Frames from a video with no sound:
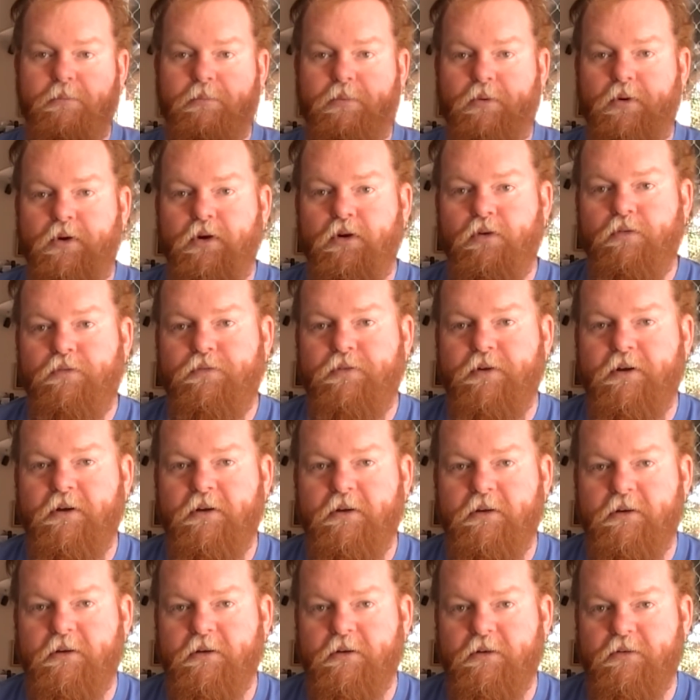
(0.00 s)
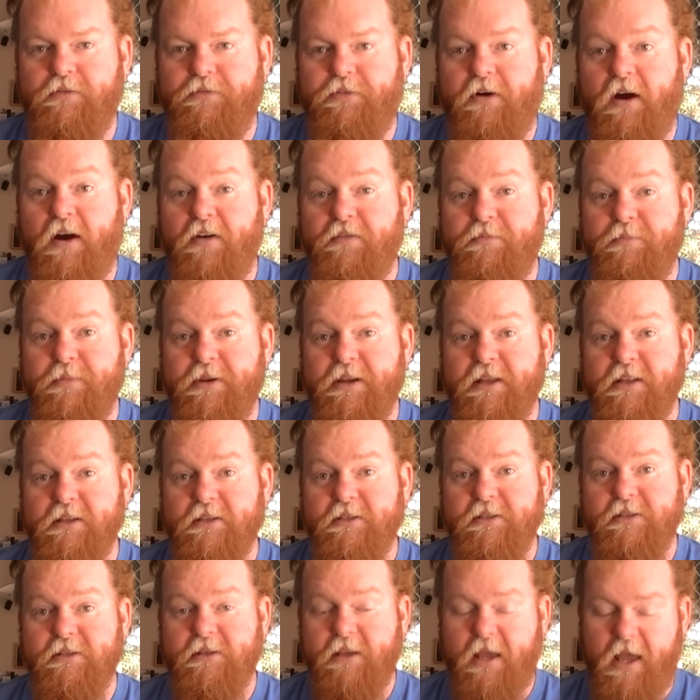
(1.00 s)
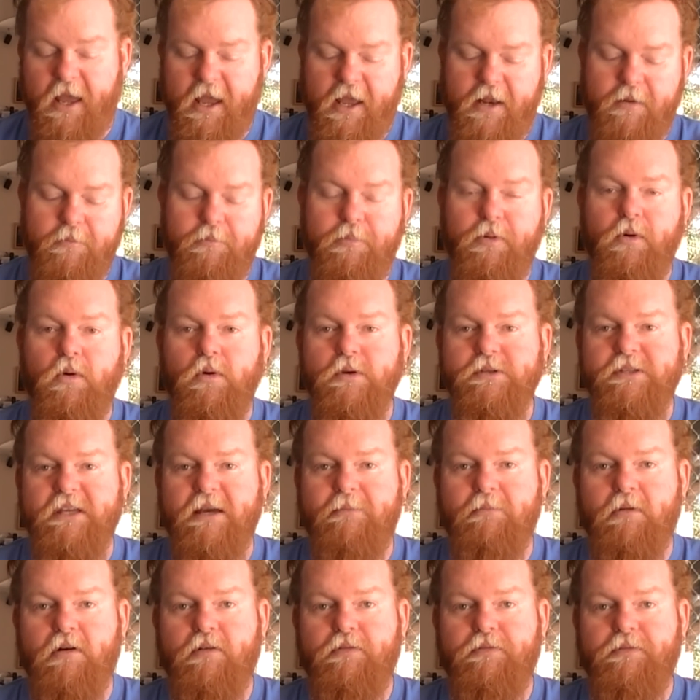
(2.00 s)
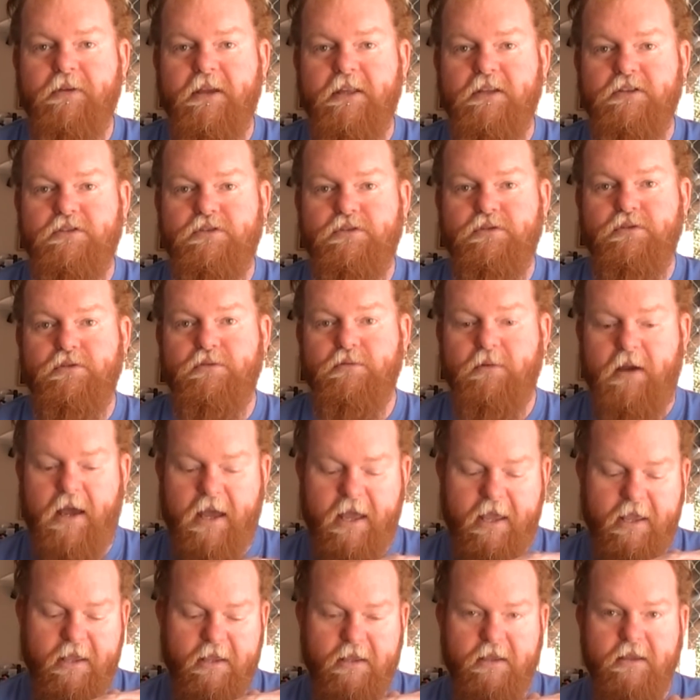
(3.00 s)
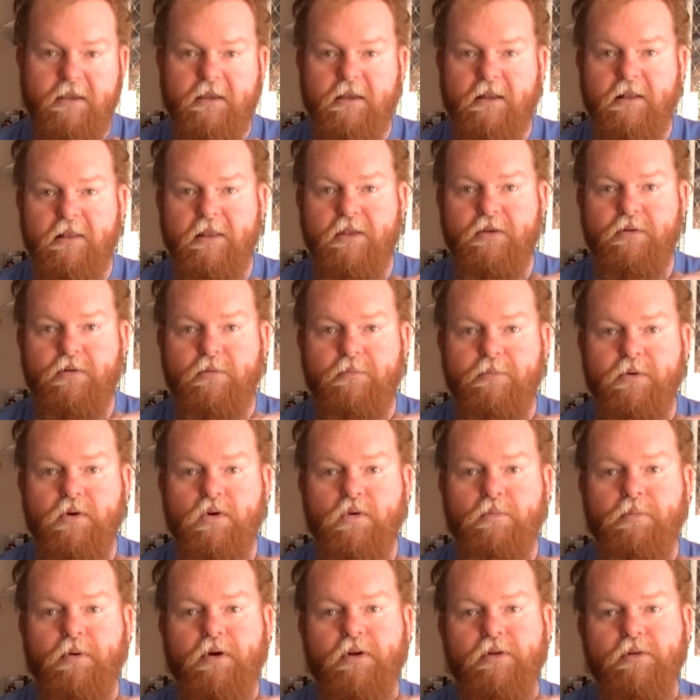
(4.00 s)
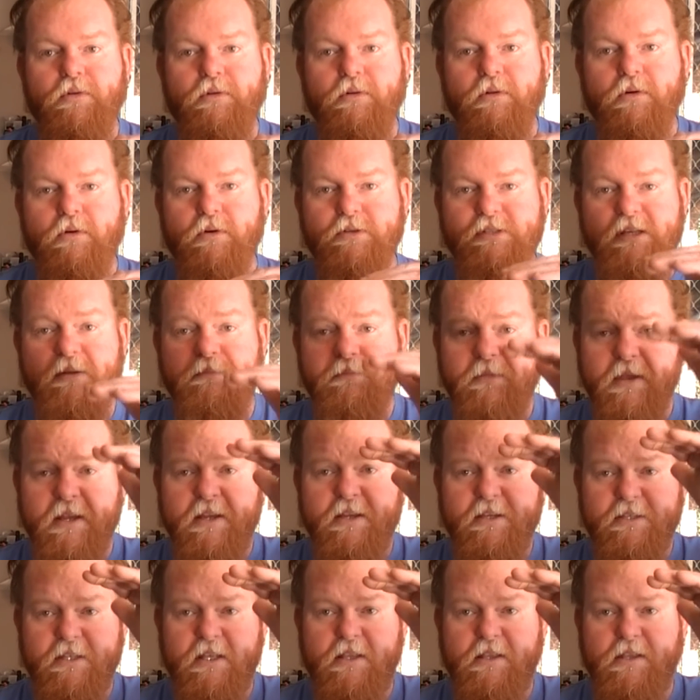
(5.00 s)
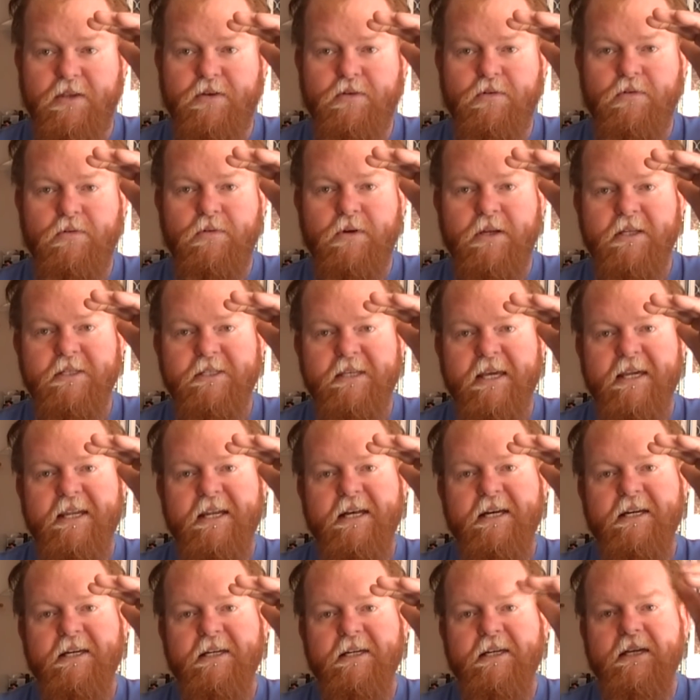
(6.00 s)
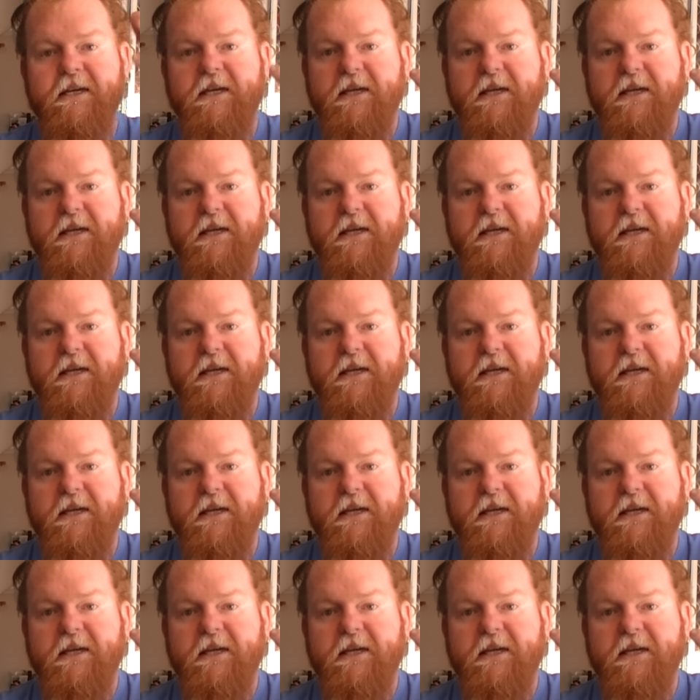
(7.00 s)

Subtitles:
boil for 5 minutes and pour some off into a little milk bottle or something, just a little container,